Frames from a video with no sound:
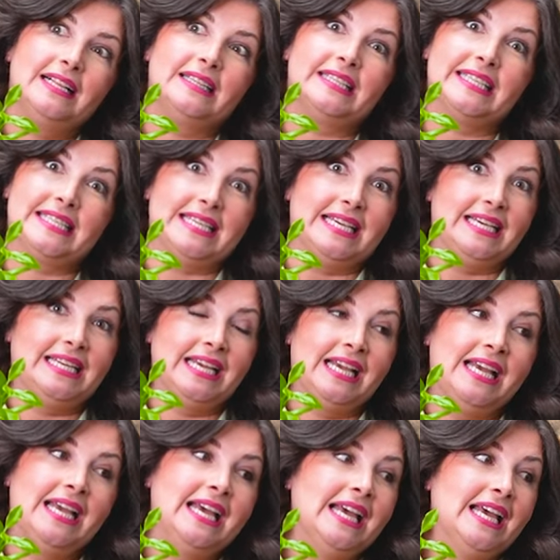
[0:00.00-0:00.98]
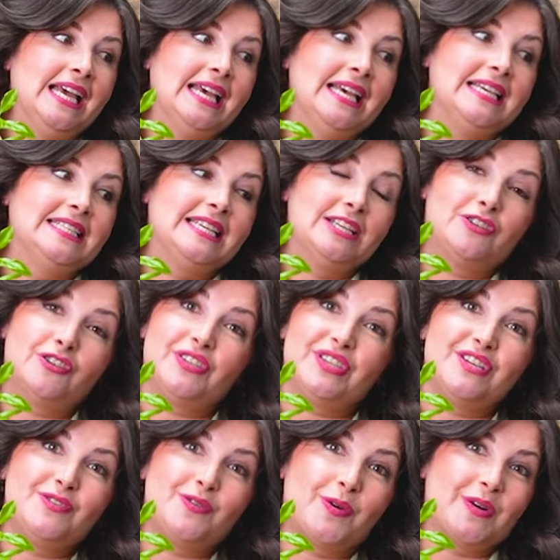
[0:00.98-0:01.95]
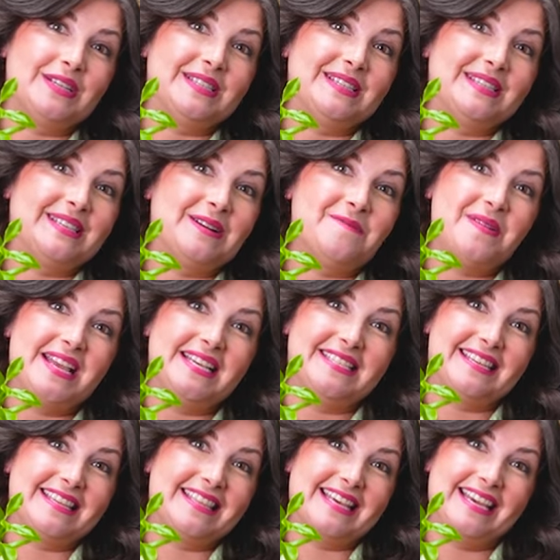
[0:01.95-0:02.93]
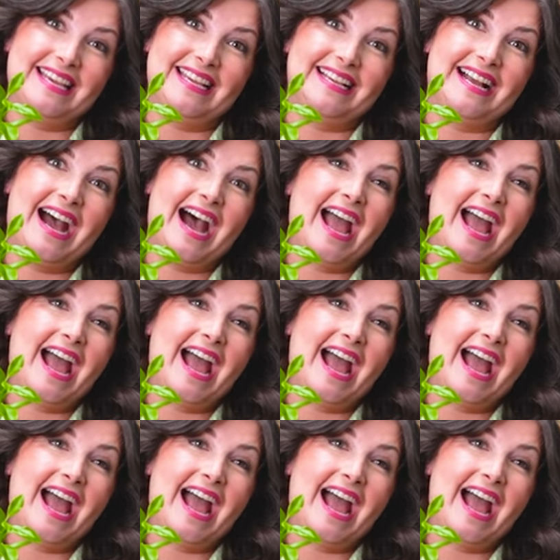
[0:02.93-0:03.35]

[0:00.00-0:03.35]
Listen, Citrus Indoors is an amazing thing.